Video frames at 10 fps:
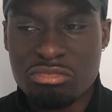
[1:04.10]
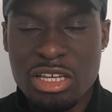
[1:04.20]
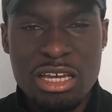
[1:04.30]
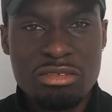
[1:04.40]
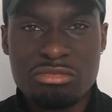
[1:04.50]

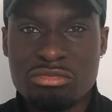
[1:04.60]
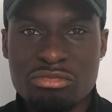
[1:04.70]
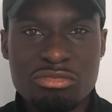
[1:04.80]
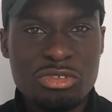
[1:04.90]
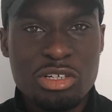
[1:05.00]
yeah,
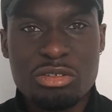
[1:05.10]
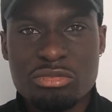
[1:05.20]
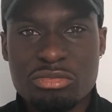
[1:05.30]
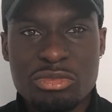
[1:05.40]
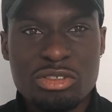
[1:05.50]
you know,
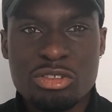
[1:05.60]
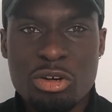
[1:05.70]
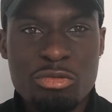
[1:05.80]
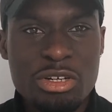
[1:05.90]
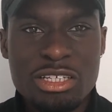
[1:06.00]

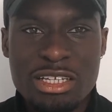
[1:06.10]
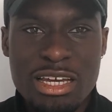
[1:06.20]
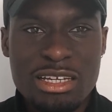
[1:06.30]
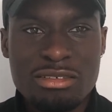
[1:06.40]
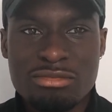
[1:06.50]
don't really
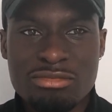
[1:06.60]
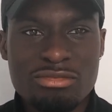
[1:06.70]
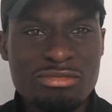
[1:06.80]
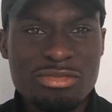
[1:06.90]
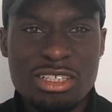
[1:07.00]
care,
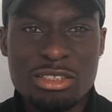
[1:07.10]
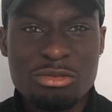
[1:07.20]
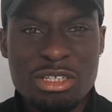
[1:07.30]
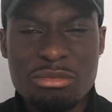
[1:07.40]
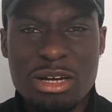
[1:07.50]
doesn't
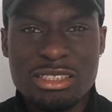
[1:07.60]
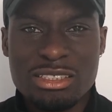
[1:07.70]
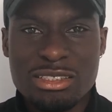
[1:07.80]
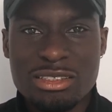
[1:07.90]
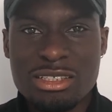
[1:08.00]
really
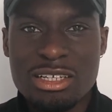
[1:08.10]
matter.